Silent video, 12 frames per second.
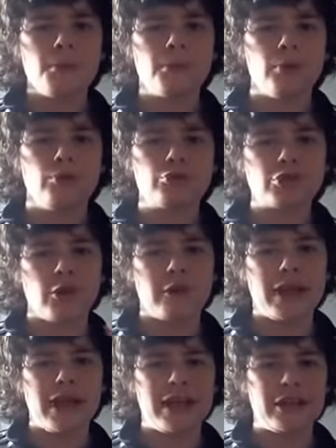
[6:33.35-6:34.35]
Blue
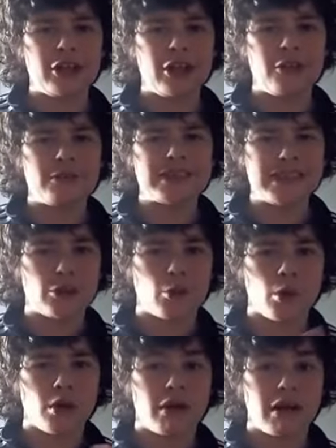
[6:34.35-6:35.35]
Tornado,
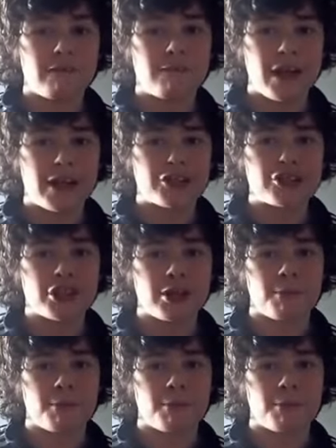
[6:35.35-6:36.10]
Sequoia Adventure,